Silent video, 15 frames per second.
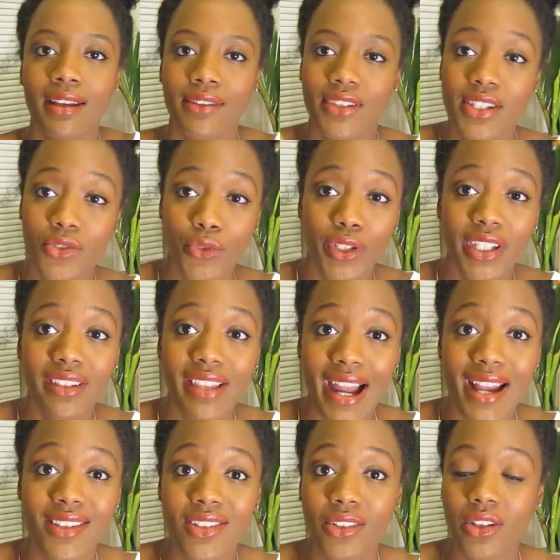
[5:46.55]
This really
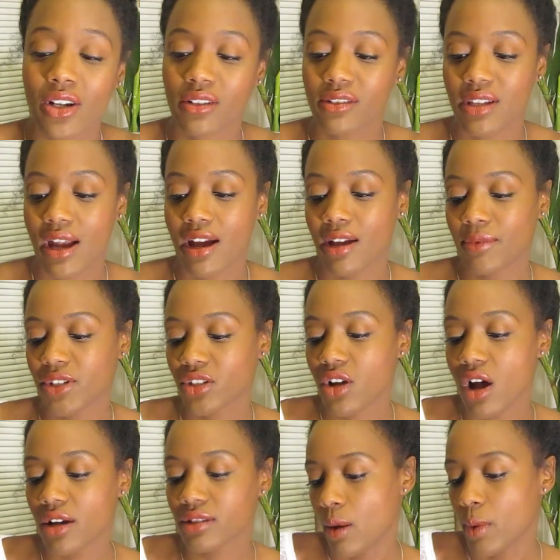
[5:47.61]
lasts a long time. This
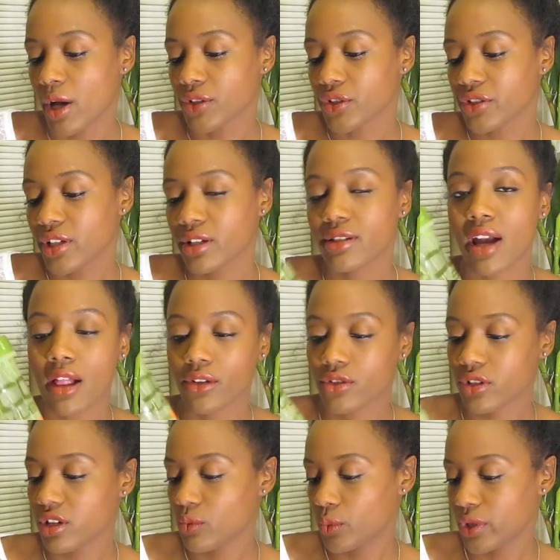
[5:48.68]
costs under
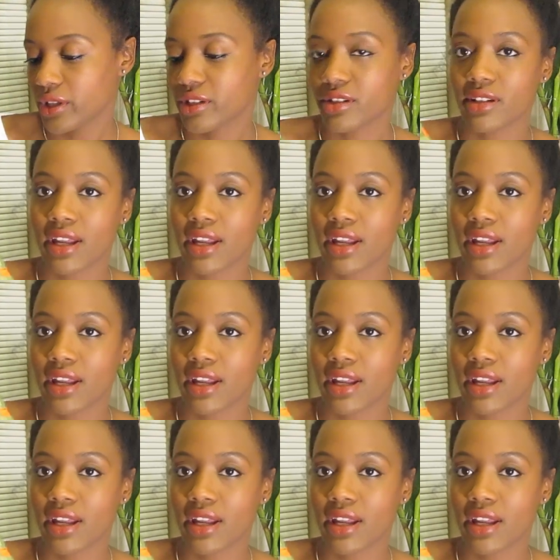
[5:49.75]
$10. It was